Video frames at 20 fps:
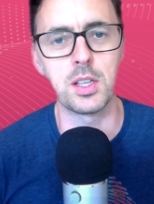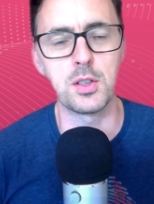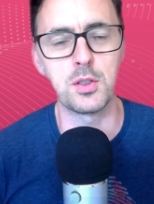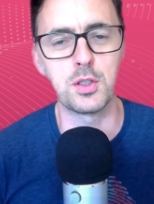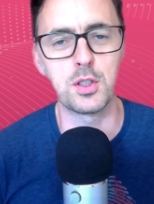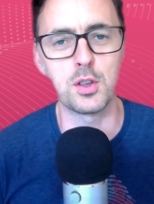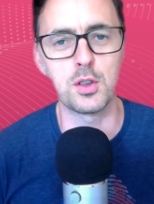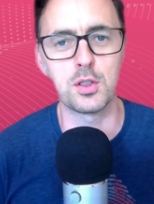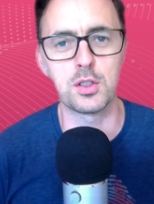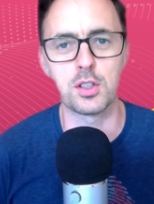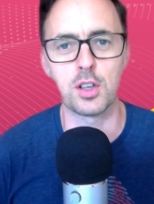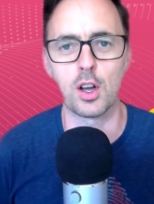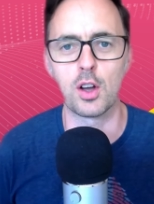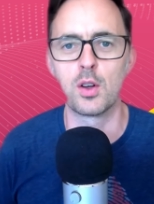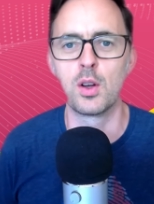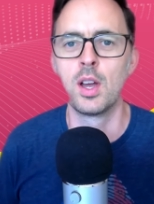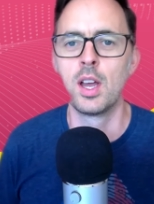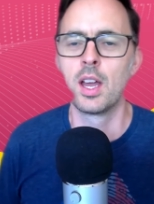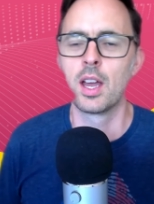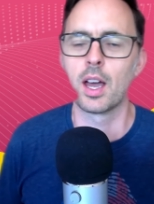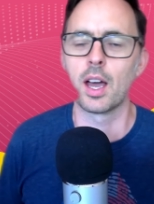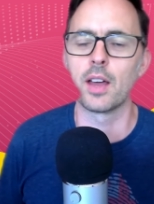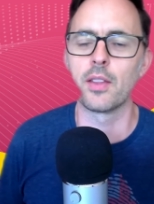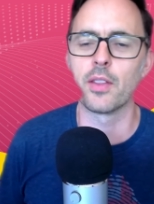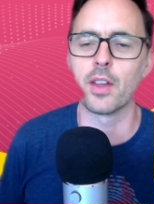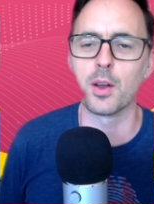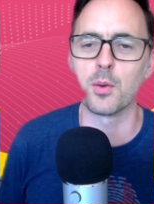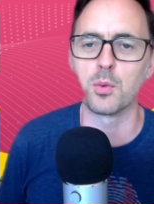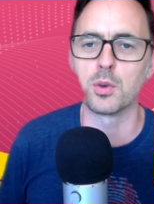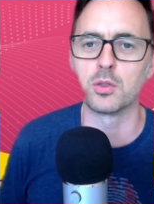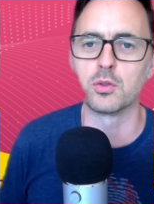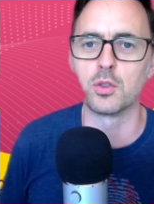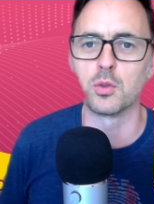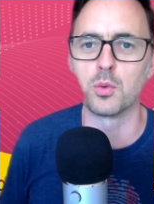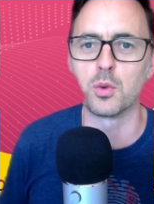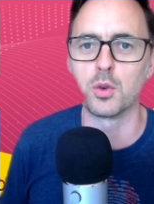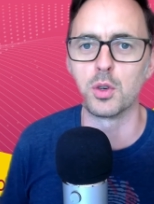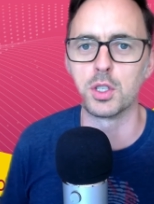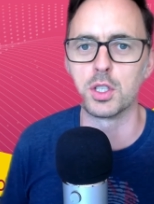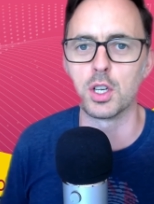you do so and they will
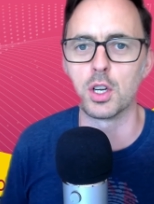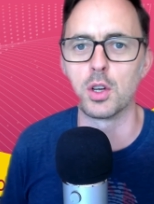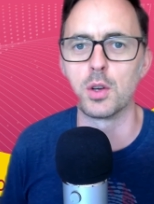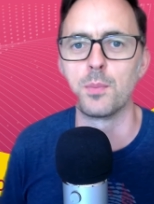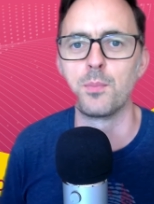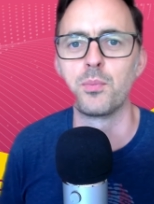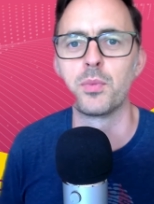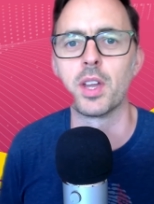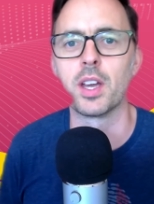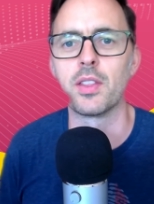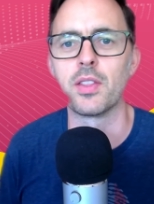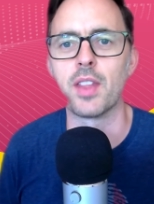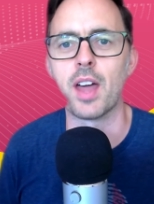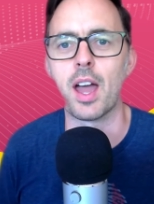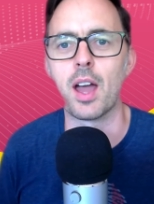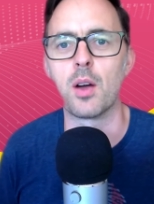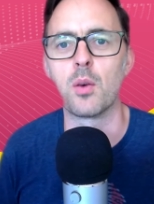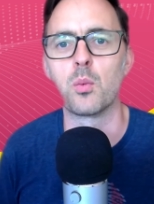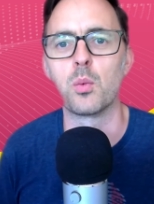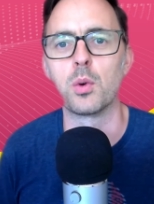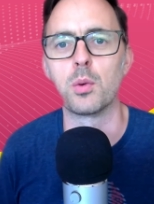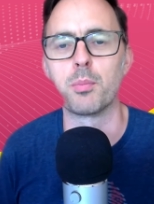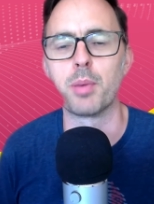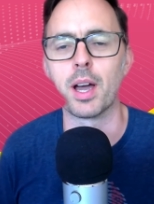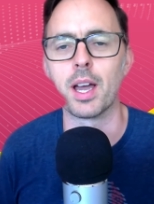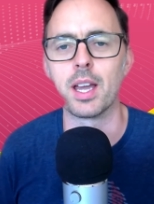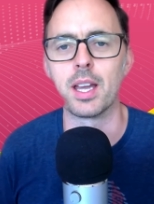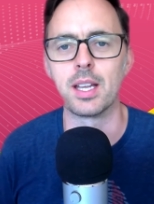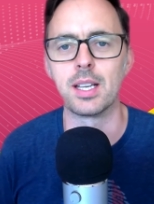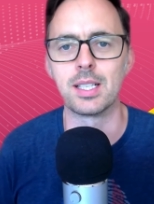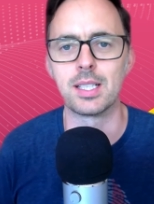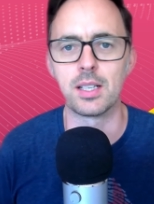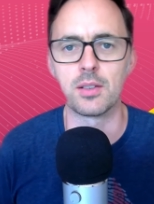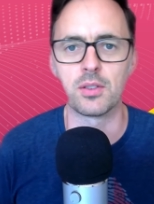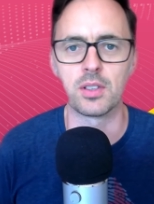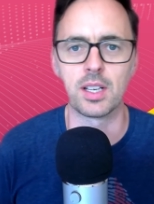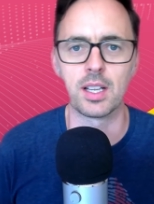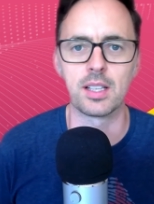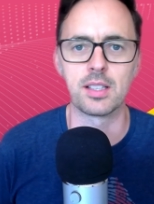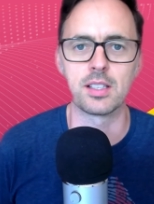reward you and that will pay
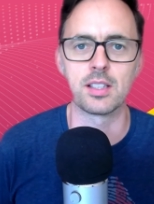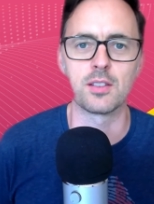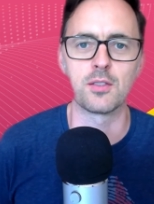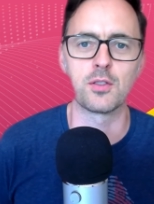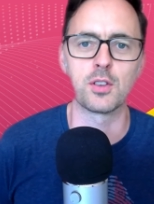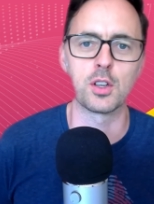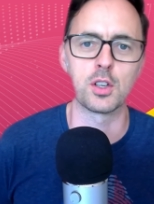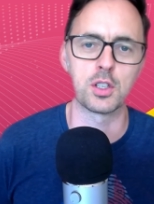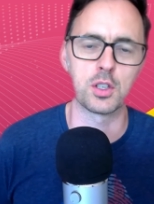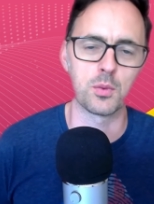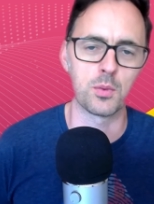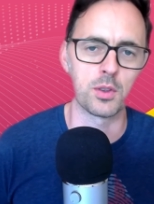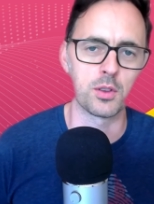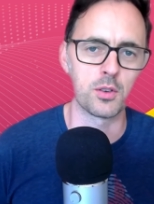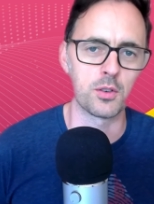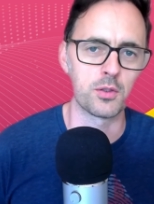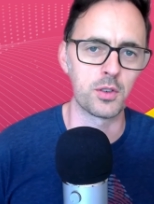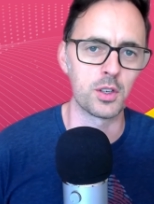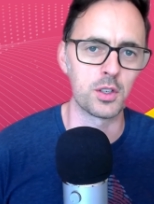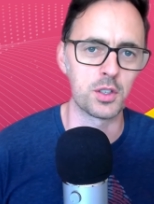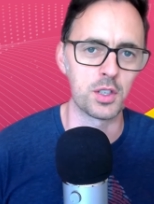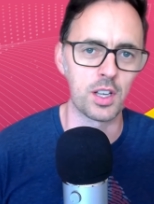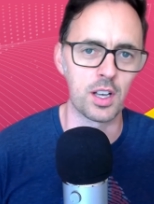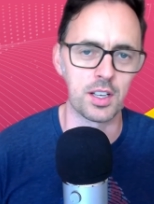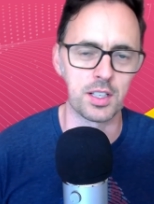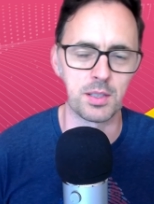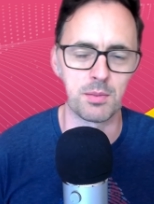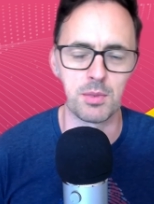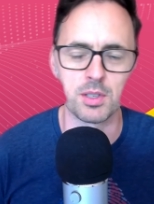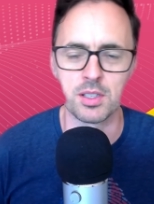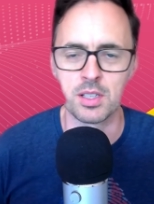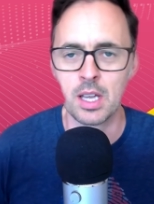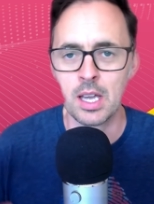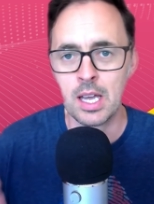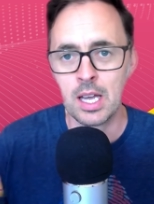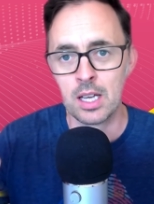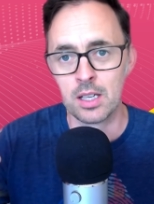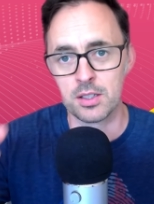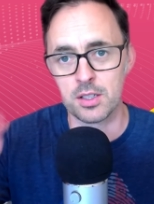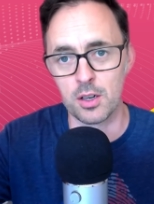dividends in the future with your future customers.
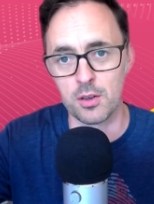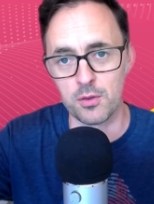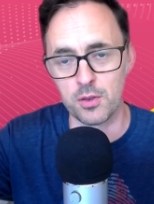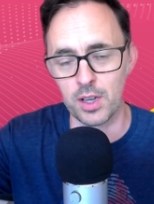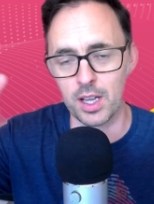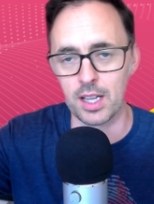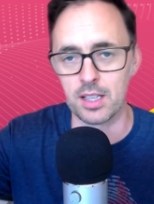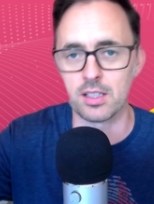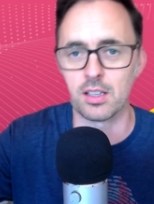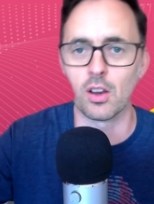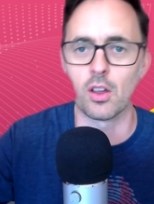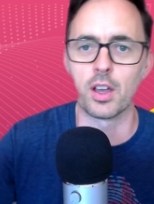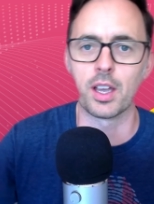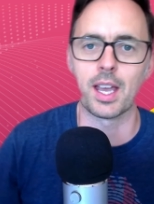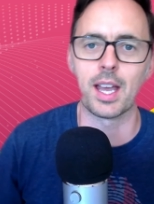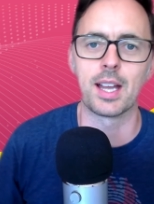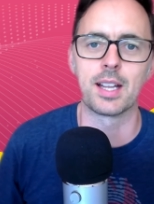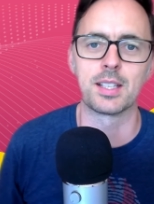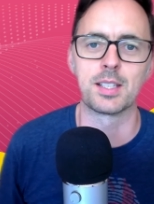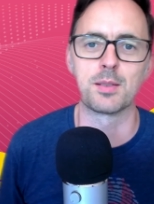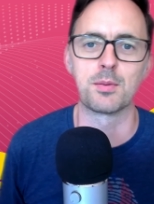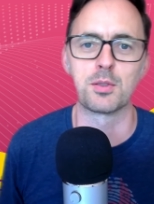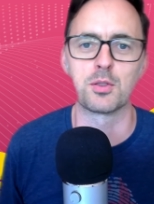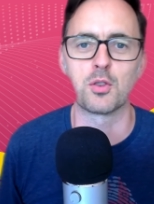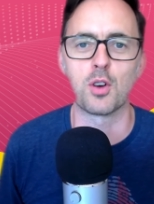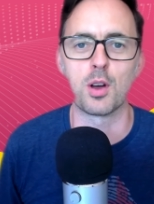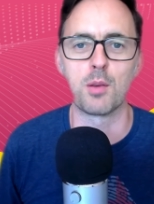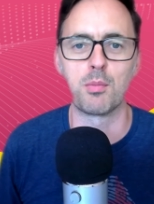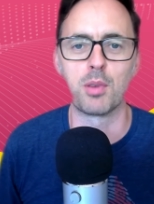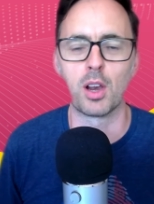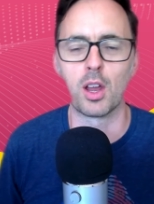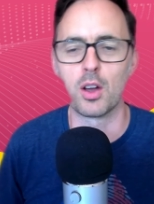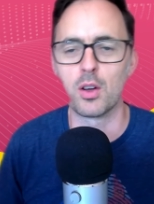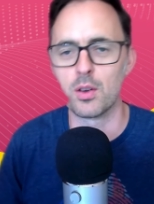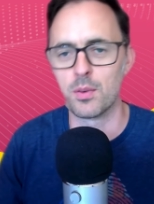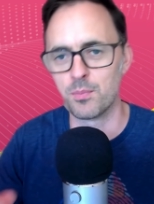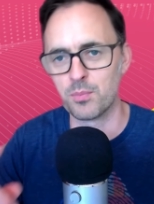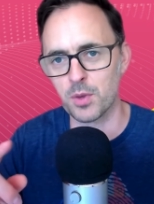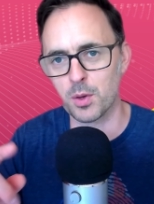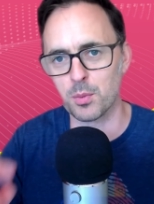Don't forget to like and subscribe below
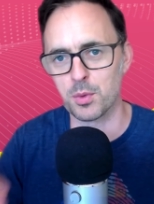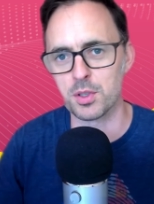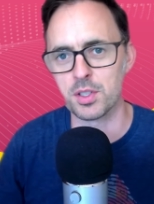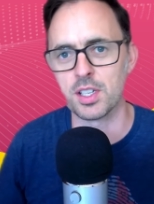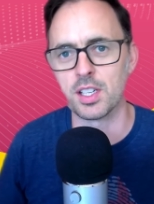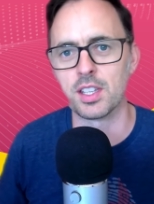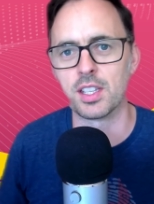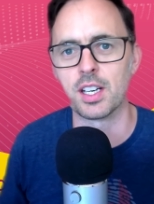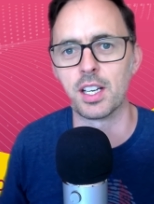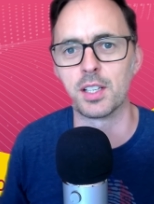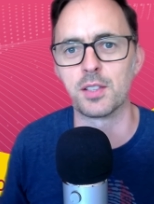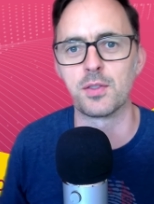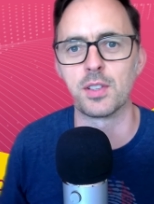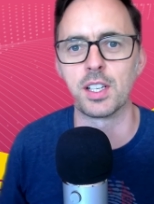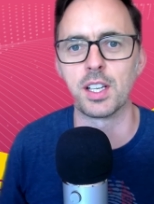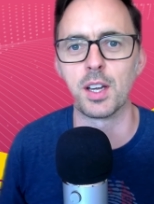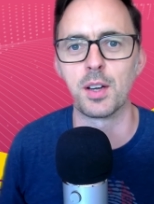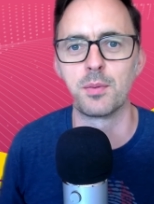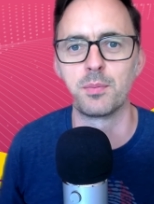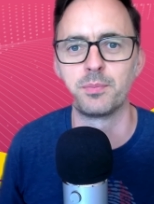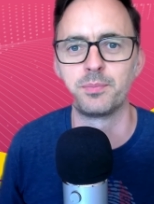and we'll see you in the next video.